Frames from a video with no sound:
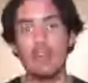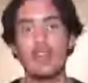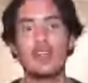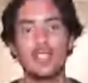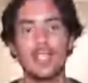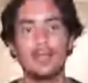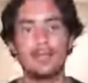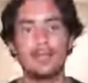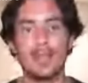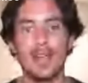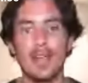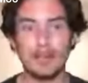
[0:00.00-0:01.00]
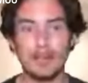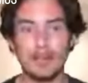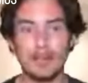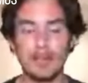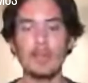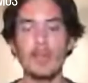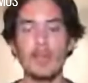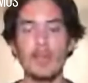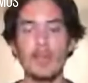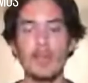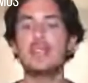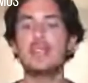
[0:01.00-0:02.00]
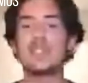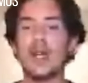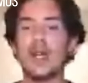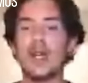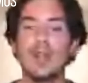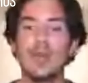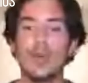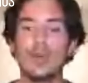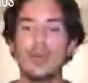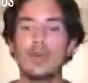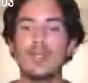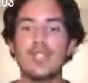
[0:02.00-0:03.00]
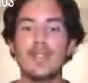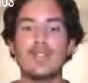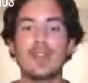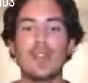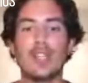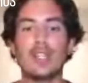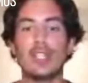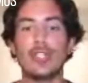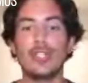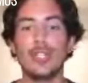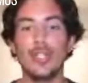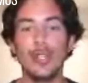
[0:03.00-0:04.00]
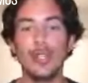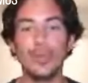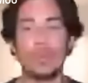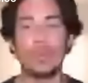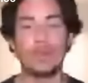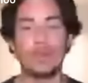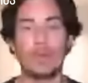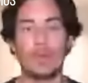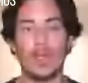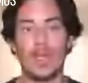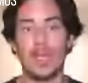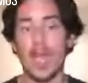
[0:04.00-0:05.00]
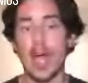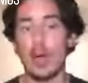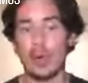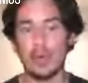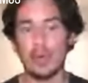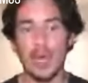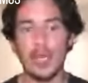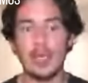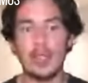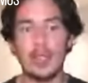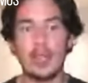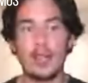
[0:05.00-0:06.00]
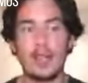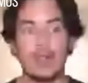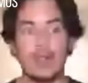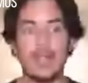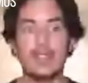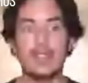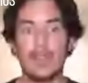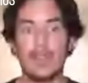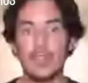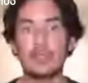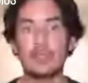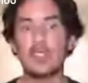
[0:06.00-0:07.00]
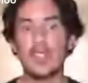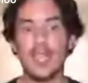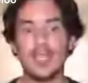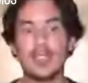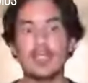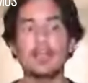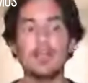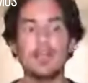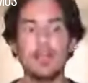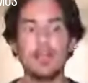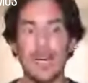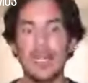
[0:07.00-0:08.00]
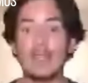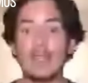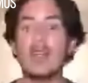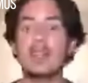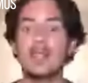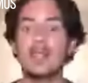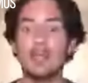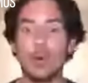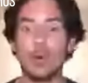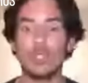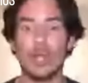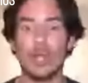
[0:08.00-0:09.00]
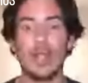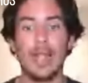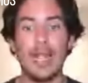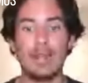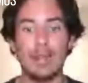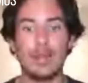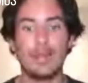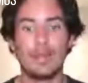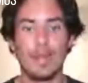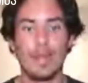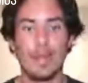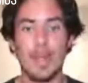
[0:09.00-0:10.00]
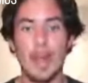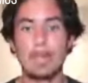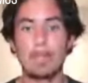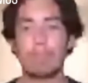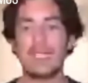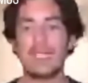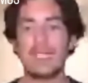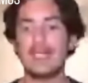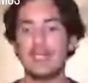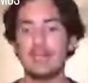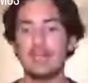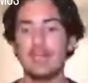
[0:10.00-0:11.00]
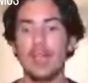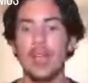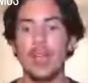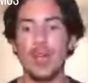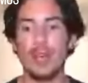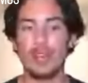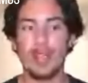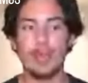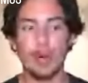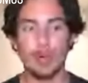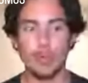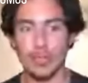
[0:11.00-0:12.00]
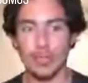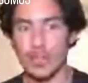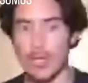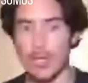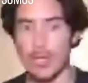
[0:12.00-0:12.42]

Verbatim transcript: energy. This is why when we receive something new in our body, it's first processed by the emotional level, by the system of emotions.